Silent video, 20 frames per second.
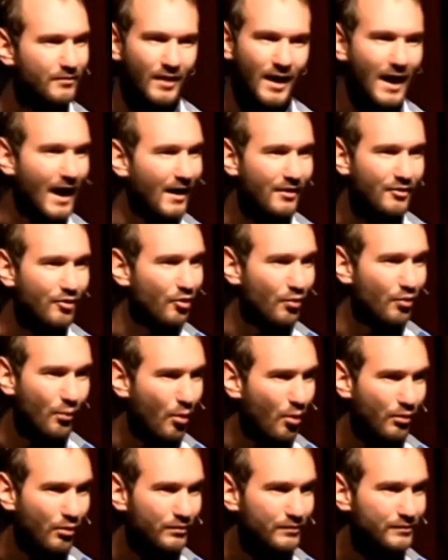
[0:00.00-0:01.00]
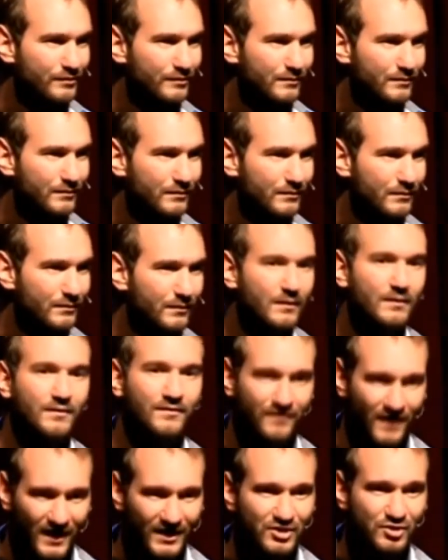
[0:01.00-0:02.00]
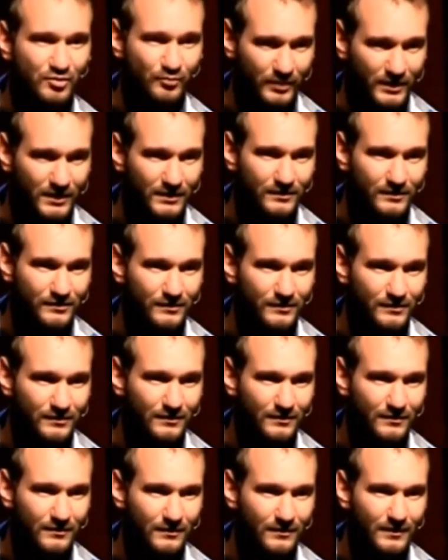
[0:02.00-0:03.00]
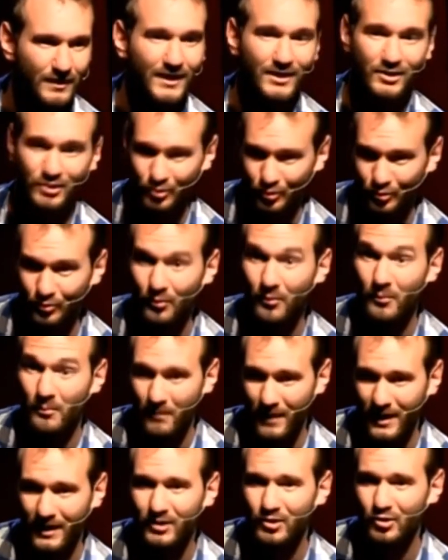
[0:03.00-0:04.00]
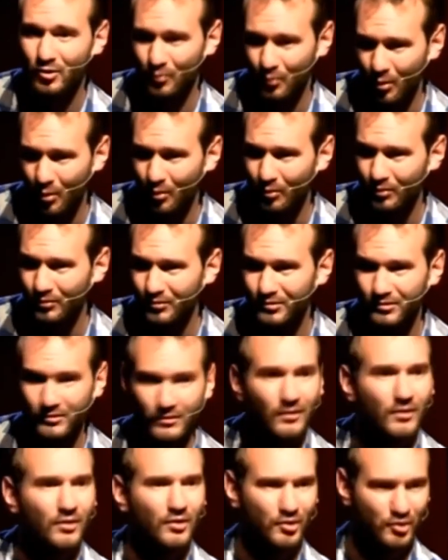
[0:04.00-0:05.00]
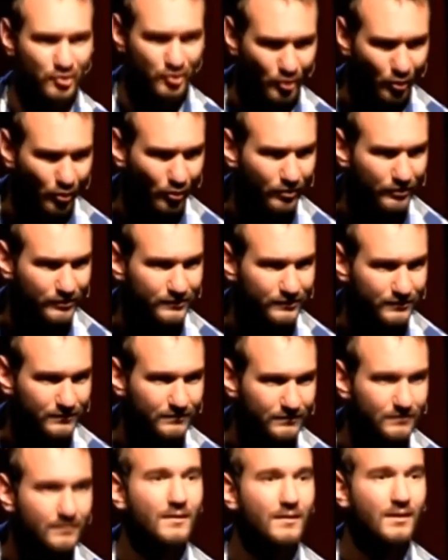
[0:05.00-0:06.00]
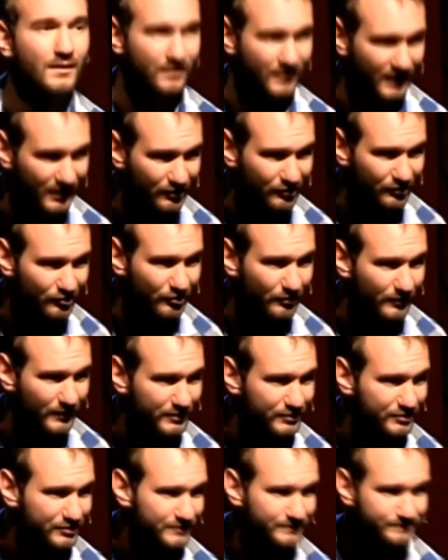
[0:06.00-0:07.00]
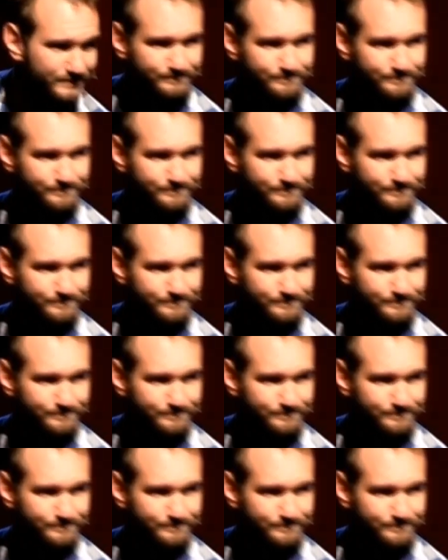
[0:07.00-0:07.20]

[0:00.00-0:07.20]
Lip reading: There are no walls. Find your peace, and you'll make your walls doors. Thank you so much.